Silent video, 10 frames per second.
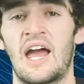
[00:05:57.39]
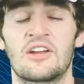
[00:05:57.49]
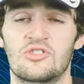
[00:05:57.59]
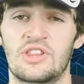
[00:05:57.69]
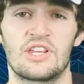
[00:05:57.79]
I
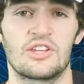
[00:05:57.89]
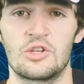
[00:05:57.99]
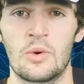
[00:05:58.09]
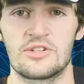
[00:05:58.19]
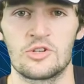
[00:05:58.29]
actually think the
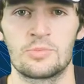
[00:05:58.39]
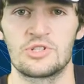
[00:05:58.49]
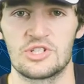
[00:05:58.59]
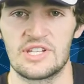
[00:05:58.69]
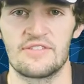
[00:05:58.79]
U.S.
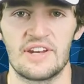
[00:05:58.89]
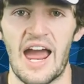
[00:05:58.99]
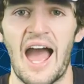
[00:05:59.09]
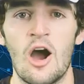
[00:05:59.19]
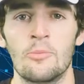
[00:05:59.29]
Open, just given
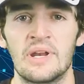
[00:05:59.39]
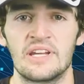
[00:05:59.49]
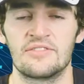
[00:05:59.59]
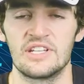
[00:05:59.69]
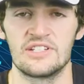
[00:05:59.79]
how
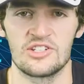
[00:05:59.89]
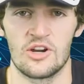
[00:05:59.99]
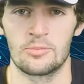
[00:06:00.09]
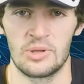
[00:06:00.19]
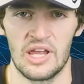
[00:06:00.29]
many of these
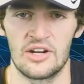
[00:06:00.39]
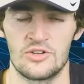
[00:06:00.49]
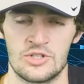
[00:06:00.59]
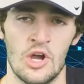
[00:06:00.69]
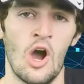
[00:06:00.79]
young
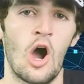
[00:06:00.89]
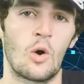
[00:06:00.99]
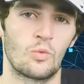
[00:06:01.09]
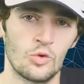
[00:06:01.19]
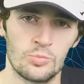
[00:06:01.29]
players,
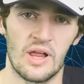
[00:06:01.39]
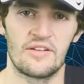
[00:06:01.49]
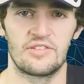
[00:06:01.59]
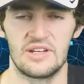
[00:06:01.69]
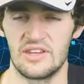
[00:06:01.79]
a
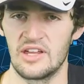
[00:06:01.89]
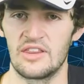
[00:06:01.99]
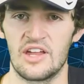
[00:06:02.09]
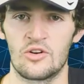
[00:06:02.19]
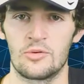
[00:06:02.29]
Rublev in the,
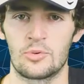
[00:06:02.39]
there in